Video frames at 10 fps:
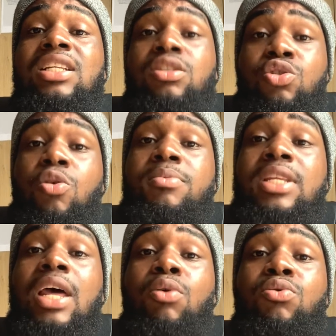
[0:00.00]
something
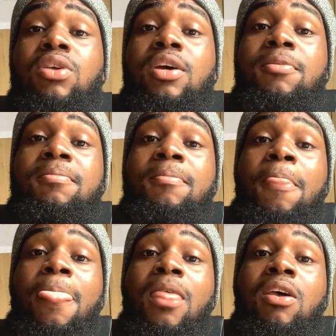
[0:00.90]
else, even
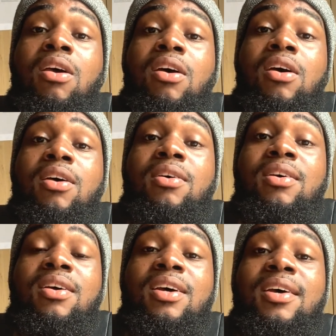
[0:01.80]

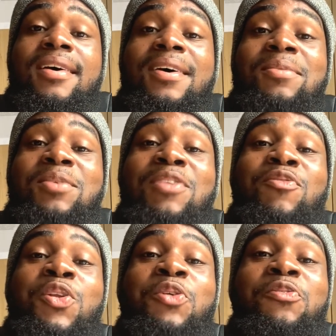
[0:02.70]

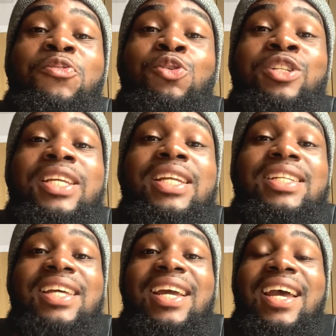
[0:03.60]
if you did
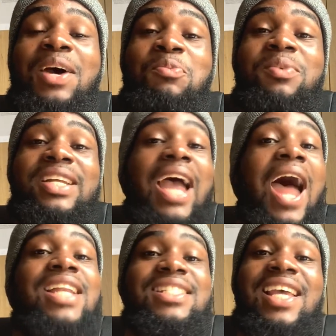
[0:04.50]
the
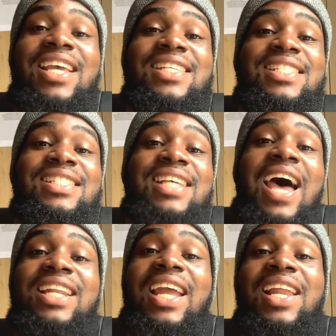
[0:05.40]
hard sciences,
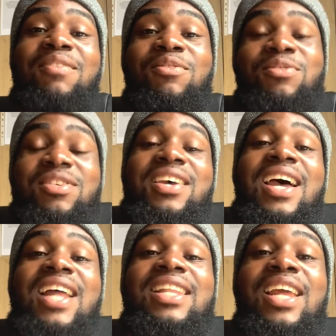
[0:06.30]
hard A-levels,
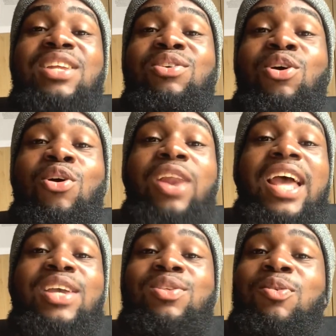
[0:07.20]
and then you got
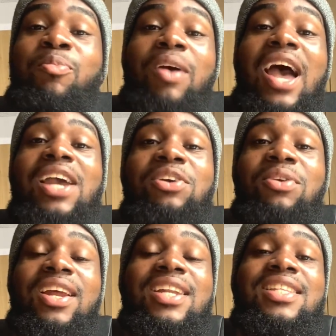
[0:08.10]
like super high
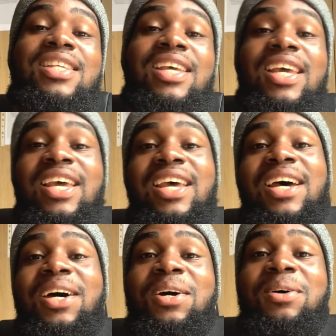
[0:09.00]
grades,
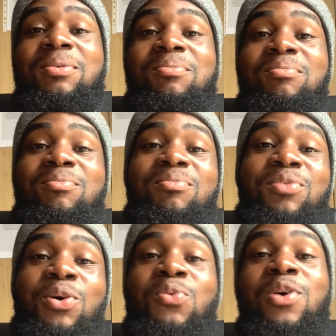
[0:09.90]
don't
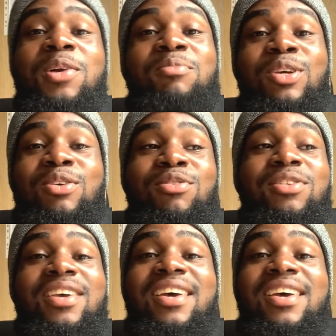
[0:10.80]
worry, because